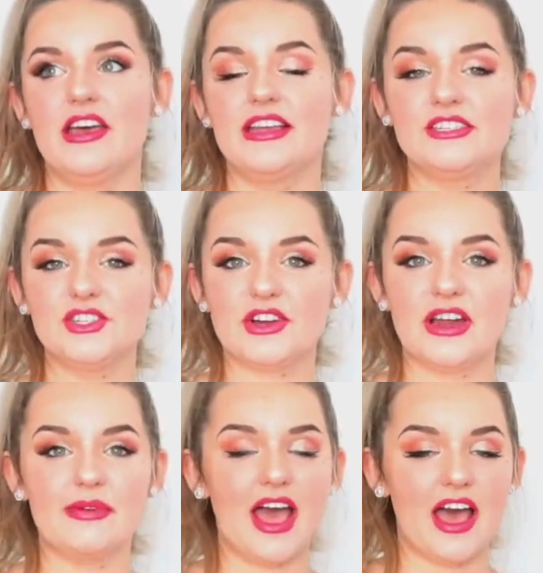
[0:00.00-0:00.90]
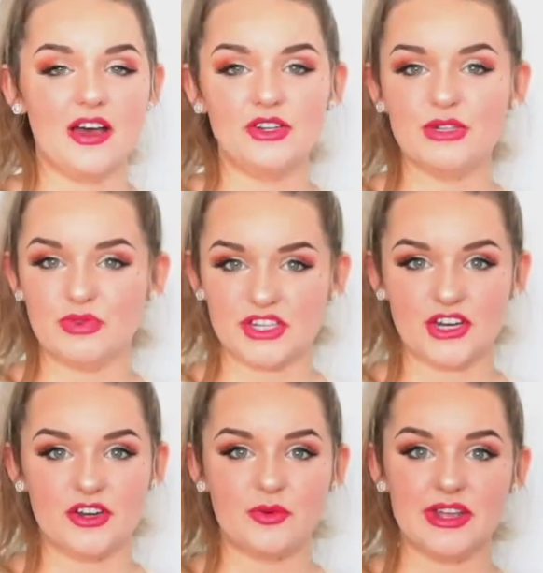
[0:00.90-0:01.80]
Instagram, how to brush
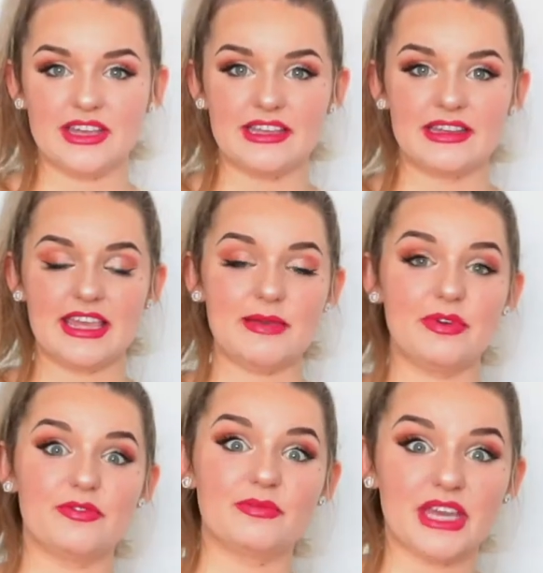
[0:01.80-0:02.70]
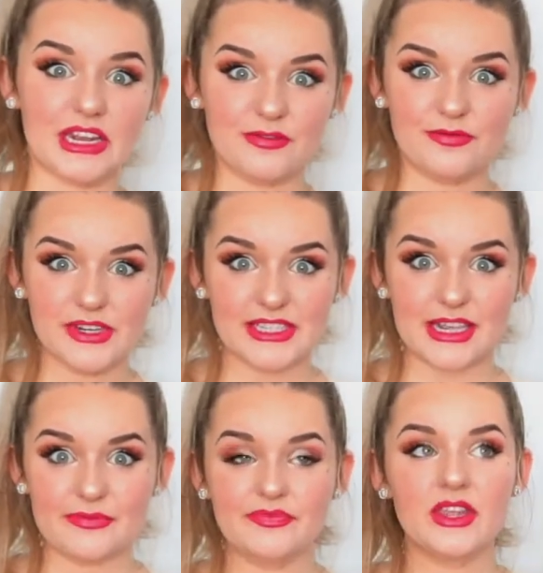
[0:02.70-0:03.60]
out your wig and keep it from getting frizzy.